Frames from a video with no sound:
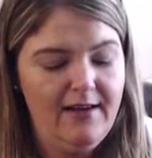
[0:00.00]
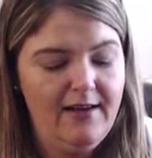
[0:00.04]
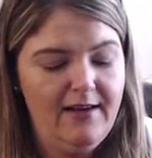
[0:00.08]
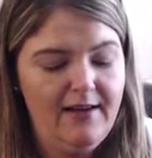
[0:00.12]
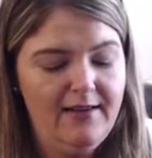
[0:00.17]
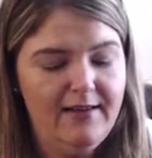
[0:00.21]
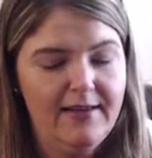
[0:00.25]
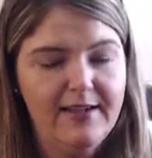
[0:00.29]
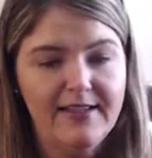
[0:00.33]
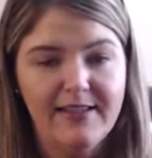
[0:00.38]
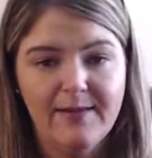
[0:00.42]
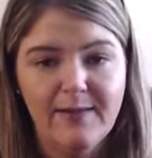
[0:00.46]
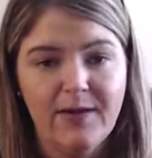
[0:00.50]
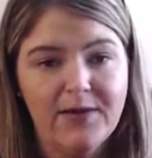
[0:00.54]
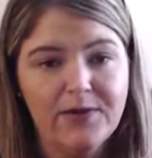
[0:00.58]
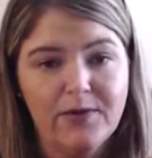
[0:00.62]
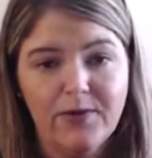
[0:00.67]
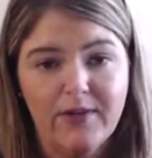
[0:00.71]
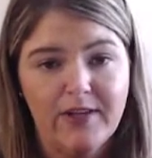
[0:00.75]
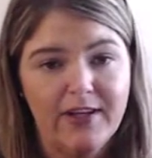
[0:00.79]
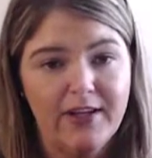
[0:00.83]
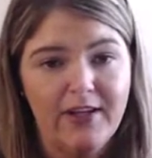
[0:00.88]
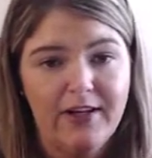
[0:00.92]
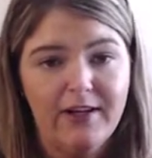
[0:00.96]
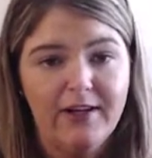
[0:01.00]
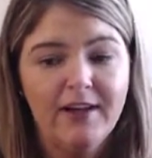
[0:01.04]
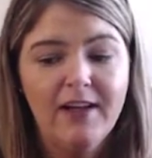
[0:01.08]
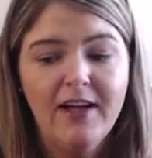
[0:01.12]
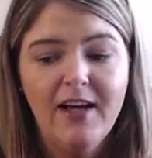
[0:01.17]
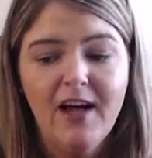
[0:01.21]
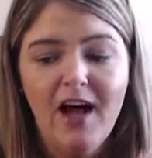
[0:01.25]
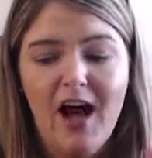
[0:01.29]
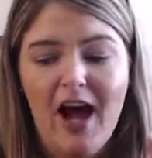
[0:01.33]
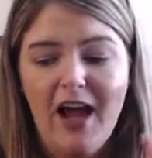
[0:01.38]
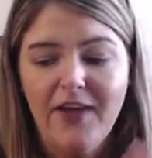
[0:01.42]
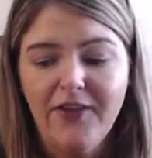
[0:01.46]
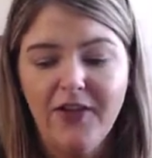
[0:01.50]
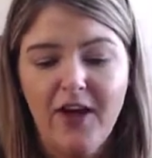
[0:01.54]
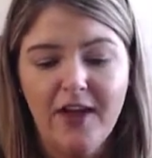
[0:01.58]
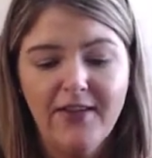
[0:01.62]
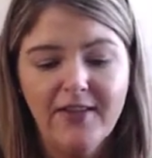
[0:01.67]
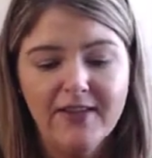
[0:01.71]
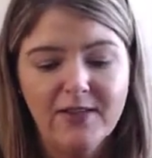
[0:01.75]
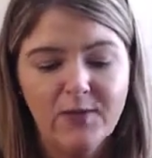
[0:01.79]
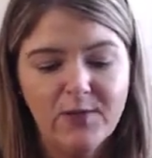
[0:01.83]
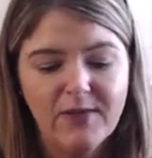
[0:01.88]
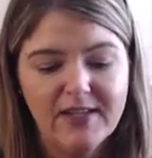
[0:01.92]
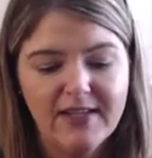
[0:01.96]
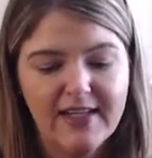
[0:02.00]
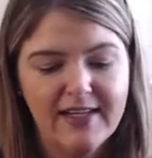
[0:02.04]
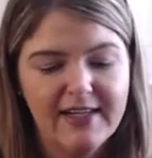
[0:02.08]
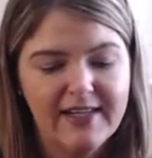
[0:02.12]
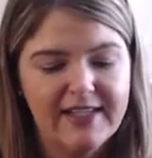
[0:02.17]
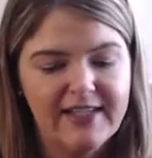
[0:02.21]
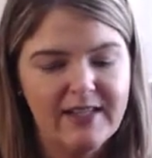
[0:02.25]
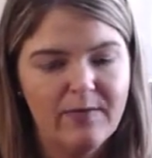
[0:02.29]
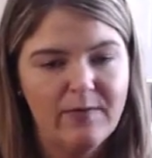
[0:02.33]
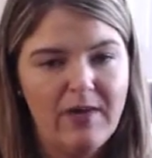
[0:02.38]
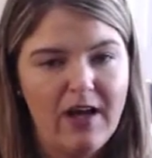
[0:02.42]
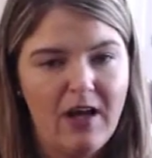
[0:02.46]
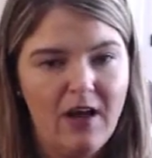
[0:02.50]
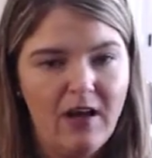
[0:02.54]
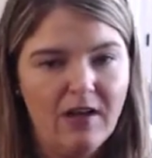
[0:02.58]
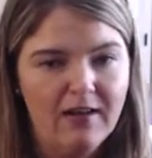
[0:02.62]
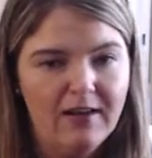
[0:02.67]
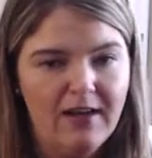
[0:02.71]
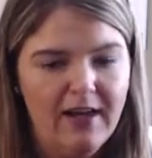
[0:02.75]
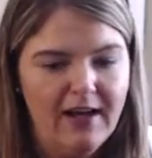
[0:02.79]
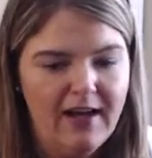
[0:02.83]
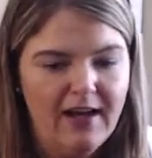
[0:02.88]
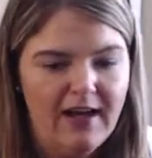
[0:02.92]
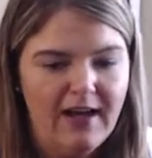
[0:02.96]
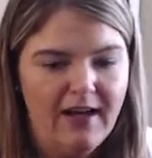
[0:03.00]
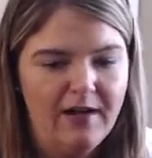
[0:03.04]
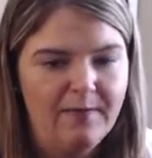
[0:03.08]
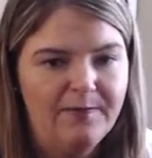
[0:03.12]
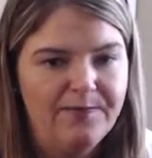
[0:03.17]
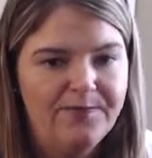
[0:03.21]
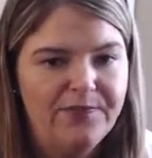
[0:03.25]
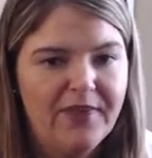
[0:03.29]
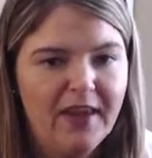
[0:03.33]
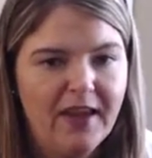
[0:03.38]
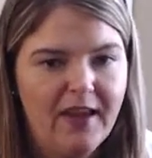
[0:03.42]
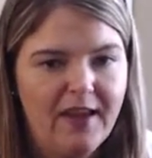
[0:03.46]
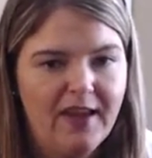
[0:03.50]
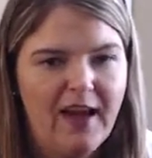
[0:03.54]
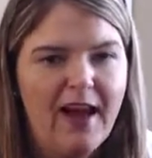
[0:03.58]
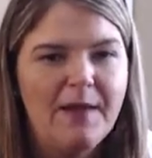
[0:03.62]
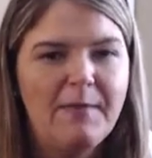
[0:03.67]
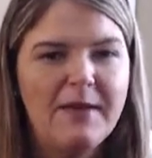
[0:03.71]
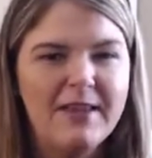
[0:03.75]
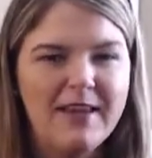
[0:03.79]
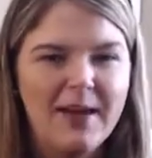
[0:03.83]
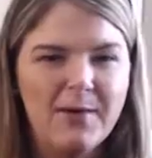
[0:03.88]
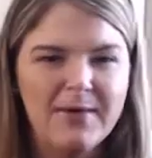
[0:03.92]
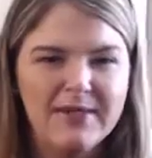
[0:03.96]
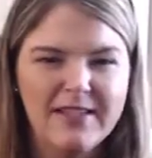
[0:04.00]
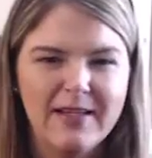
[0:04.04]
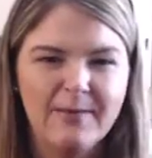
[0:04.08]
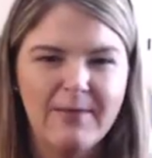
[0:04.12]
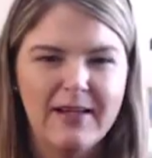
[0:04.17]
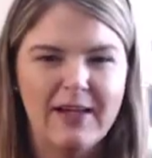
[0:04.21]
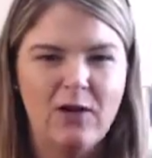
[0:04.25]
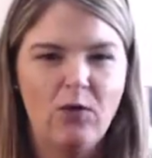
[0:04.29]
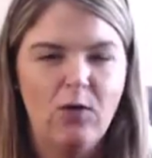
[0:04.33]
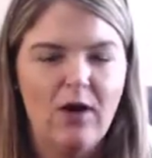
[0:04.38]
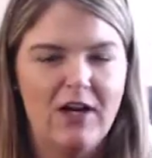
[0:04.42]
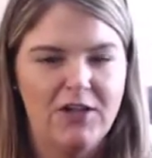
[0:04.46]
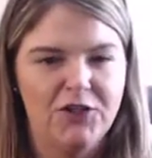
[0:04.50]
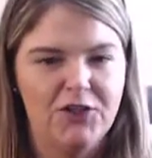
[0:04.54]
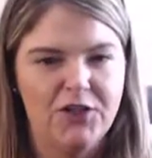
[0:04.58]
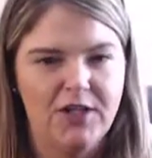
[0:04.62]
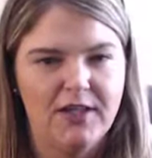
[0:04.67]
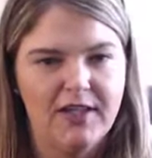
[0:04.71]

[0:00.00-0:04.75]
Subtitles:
this smells really good. I thought this was going to smell, that was the big question.